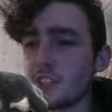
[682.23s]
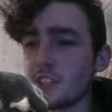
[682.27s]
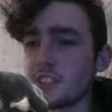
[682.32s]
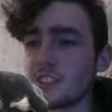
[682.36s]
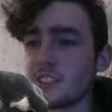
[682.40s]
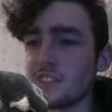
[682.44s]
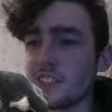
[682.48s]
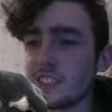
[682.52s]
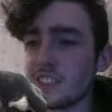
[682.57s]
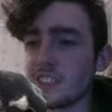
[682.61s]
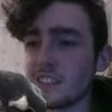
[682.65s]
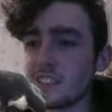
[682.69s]

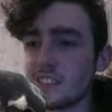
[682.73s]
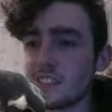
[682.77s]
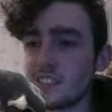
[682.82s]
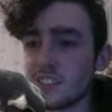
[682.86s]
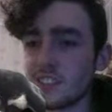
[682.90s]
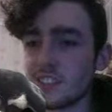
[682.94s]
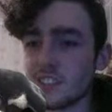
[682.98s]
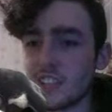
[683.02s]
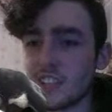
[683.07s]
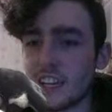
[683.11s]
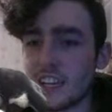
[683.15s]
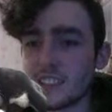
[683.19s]
of this?
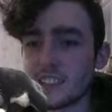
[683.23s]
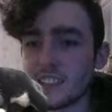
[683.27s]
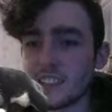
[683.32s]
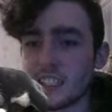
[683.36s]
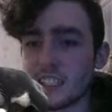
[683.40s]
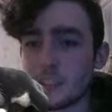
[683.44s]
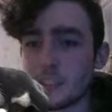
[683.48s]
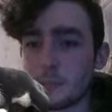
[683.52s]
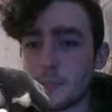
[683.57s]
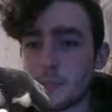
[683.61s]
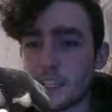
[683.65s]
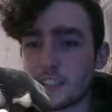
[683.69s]
So that's
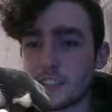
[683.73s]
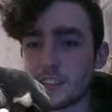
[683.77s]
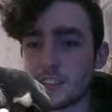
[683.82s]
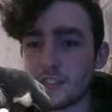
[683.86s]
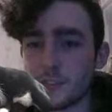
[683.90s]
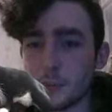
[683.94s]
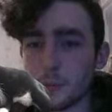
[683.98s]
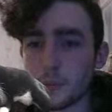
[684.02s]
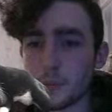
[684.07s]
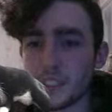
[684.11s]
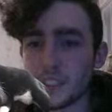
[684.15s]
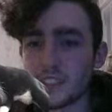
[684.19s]
like pixel
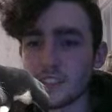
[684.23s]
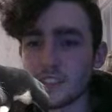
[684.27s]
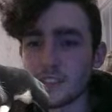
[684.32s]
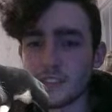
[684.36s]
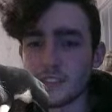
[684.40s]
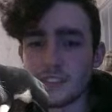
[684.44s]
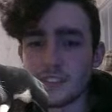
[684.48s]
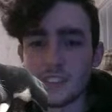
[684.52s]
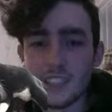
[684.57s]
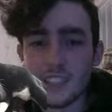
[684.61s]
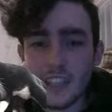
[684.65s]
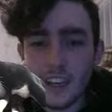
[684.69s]
for pixel?
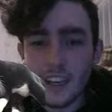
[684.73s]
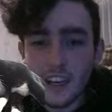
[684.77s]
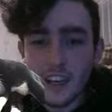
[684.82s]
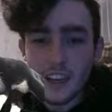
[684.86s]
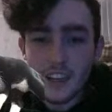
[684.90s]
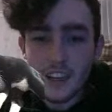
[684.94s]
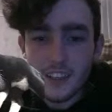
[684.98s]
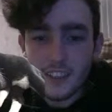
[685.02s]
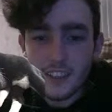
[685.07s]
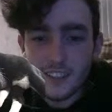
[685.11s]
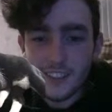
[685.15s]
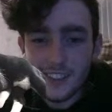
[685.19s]

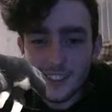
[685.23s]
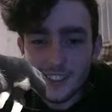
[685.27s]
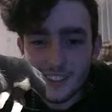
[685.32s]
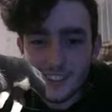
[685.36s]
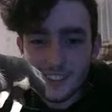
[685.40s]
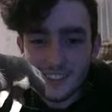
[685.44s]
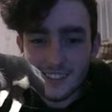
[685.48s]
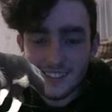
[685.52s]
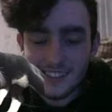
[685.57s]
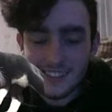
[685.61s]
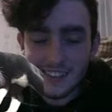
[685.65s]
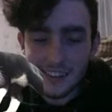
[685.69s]

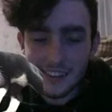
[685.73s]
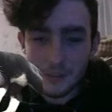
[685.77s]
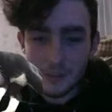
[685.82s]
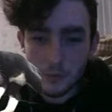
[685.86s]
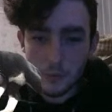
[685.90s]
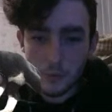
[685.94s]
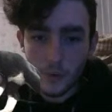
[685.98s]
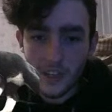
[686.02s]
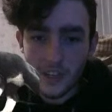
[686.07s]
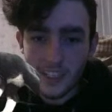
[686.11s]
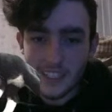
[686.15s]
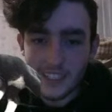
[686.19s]
Because
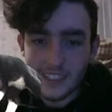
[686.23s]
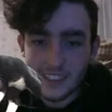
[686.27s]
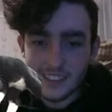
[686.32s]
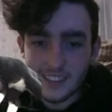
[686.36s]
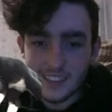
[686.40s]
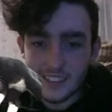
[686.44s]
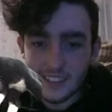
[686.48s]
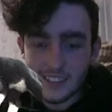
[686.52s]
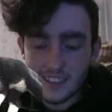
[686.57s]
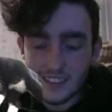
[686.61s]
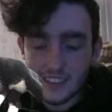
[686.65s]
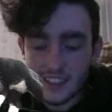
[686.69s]
when
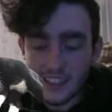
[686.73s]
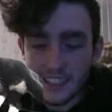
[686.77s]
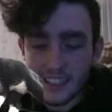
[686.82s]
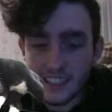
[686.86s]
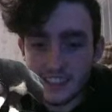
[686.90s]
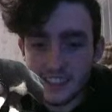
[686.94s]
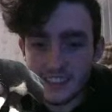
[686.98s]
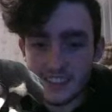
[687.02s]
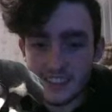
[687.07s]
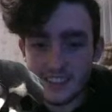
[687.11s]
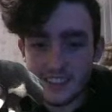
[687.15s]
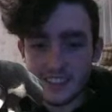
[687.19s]
it's
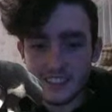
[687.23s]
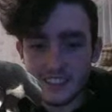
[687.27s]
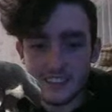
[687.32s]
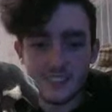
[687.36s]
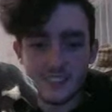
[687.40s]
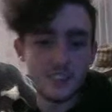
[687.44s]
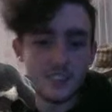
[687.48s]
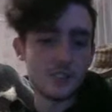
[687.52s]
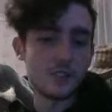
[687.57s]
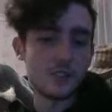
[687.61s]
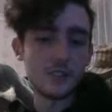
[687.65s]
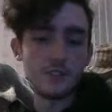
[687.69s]
like this
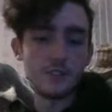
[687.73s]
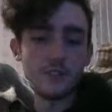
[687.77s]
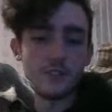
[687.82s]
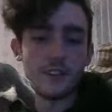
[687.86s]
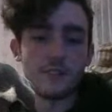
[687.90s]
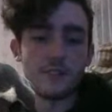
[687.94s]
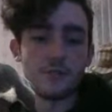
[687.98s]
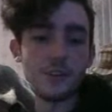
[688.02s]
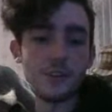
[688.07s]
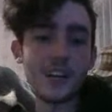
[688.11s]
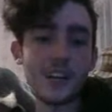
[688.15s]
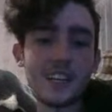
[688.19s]
sort of
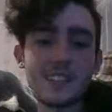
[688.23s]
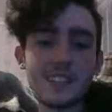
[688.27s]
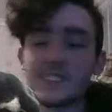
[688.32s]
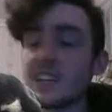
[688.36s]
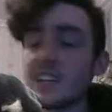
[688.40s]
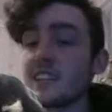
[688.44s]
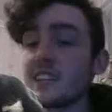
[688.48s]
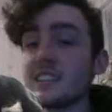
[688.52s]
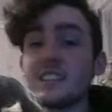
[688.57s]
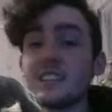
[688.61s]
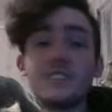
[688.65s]
inflated size, it's